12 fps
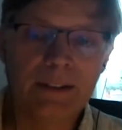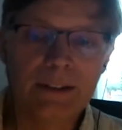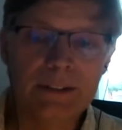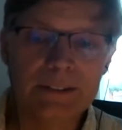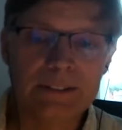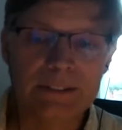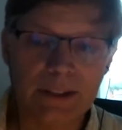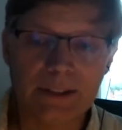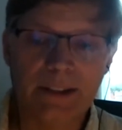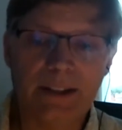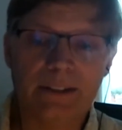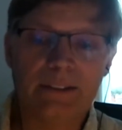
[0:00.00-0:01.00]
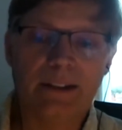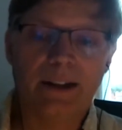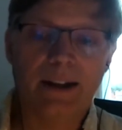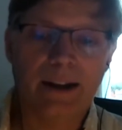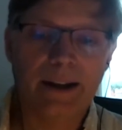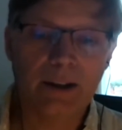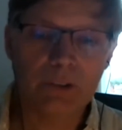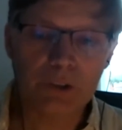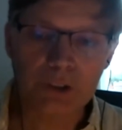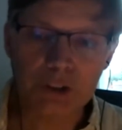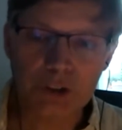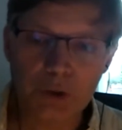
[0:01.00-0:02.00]
suddenly I
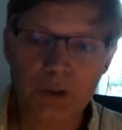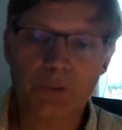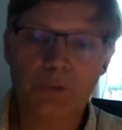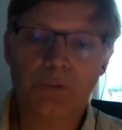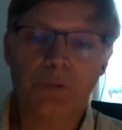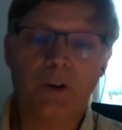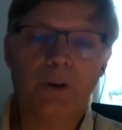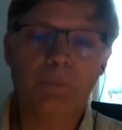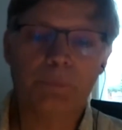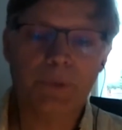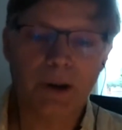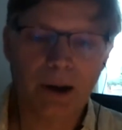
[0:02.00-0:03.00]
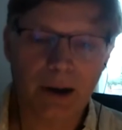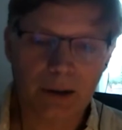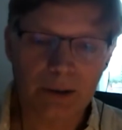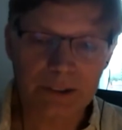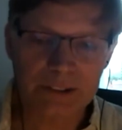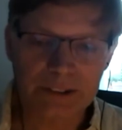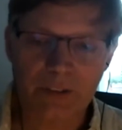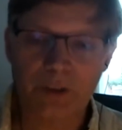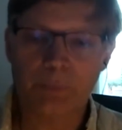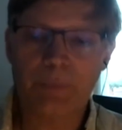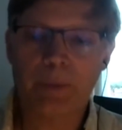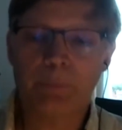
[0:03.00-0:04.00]
understood from our
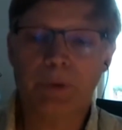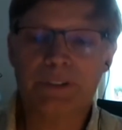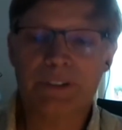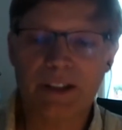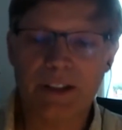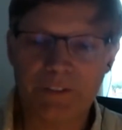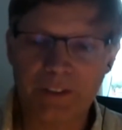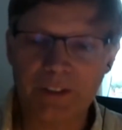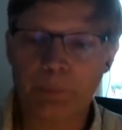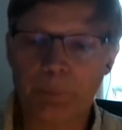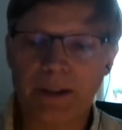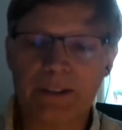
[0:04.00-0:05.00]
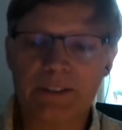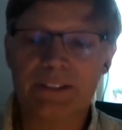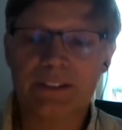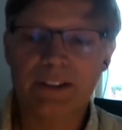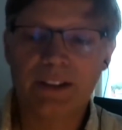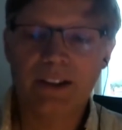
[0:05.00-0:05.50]
Southern members in the Philippines,